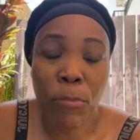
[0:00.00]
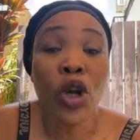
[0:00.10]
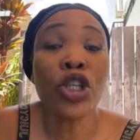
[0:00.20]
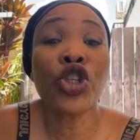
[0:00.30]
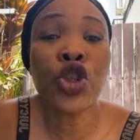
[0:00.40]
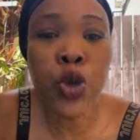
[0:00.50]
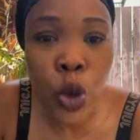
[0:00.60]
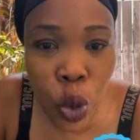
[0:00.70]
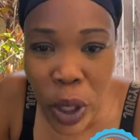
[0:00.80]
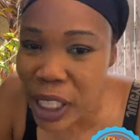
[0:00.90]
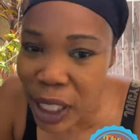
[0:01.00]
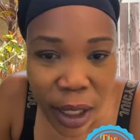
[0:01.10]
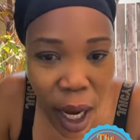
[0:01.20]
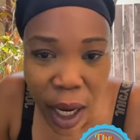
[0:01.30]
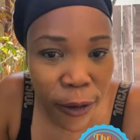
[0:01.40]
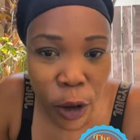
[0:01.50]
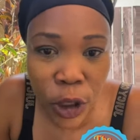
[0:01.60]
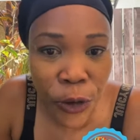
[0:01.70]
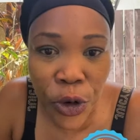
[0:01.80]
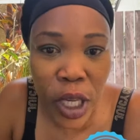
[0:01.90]
But the truth will set all of
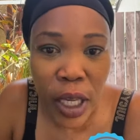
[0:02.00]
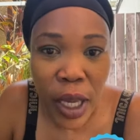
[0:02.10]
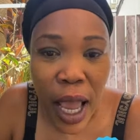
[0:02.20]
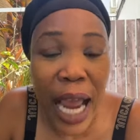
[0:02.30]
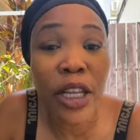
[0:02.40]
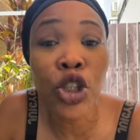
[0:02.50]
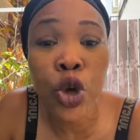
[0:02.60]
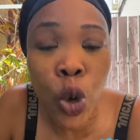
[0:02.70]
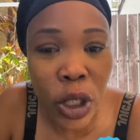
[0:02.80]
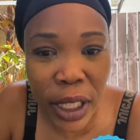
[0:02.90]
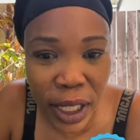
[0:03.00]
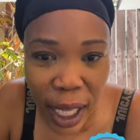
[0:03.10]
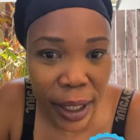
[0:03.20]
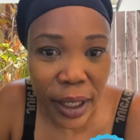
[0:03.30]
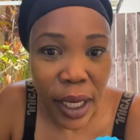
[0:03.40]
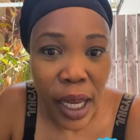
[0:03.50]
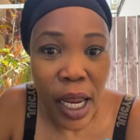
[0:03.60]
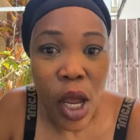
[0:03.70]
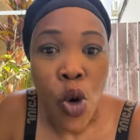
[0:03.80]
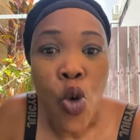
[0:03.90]
us free. And the truth is that
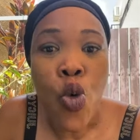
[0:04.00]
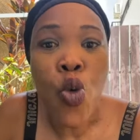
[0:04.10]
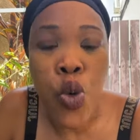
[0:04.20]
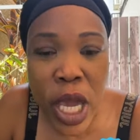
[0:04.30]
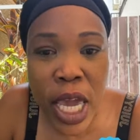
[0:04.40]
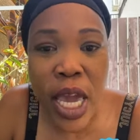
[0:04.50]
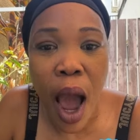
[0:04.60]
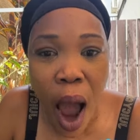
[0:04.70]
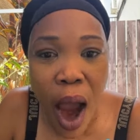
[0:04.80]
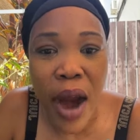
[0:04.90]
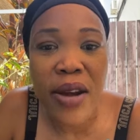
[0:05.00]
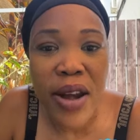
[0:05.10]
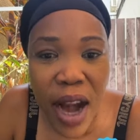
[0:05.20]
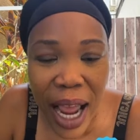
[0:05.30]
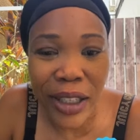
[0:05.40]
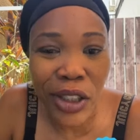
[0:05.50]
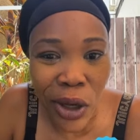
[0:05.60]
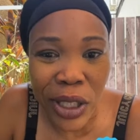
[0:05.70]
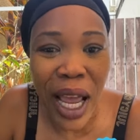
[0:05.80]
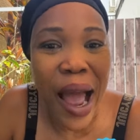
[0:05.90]
we are not
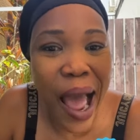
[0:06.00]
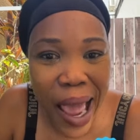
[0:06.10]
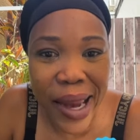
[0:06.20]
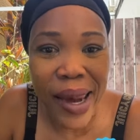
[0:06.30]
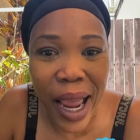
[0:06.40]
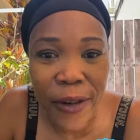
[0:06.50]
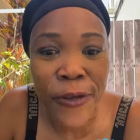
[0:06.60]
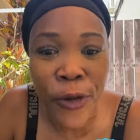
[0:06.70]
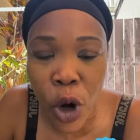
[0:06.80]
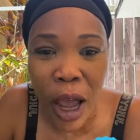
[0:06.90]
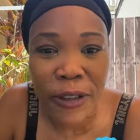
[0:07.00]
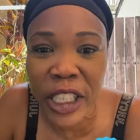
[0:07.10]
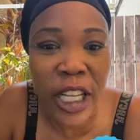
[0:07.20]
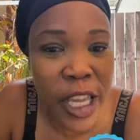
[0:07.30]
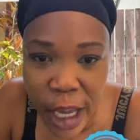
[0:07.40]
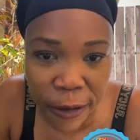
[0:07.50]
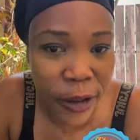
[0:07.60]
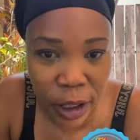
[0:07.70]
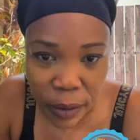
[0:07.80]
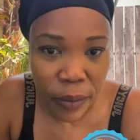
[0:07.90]
just an island full of
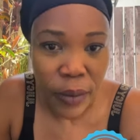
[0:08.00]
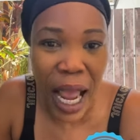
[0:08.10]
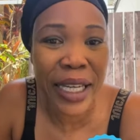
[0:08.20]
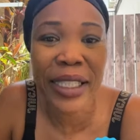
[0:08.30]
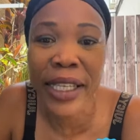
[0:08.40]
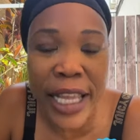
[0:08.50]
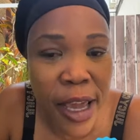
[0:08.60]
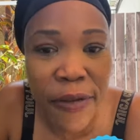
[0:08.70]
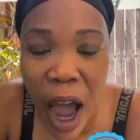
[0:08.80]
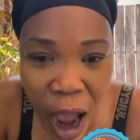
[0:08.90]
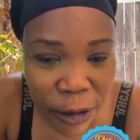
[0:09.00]
slaves and slave